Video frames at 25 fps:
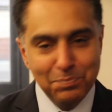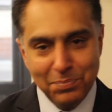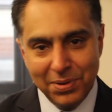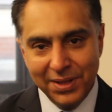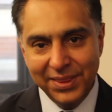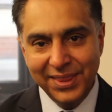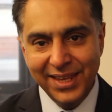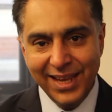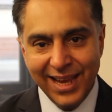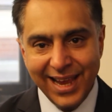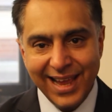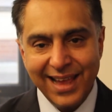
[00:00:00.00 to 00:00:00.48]

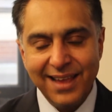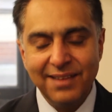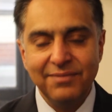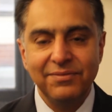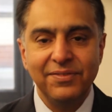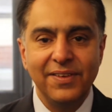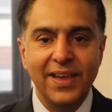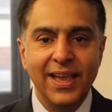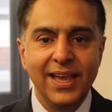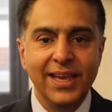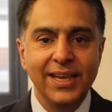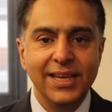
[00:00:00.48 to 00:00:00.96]
but they
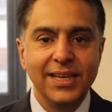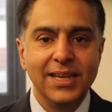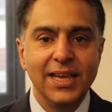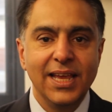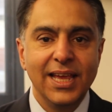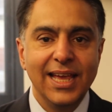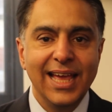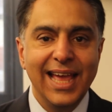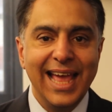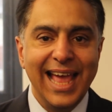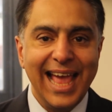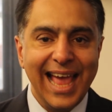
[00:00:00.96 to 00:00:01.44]
have
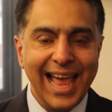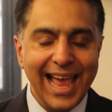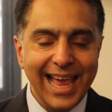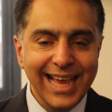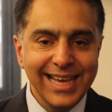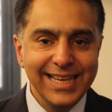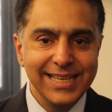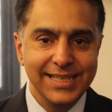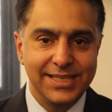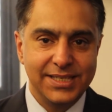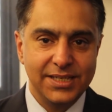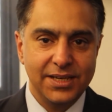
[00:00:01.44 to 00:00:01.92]
a
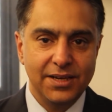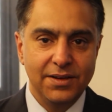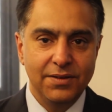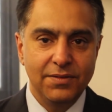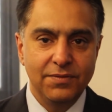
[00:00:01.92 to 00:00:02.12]
hate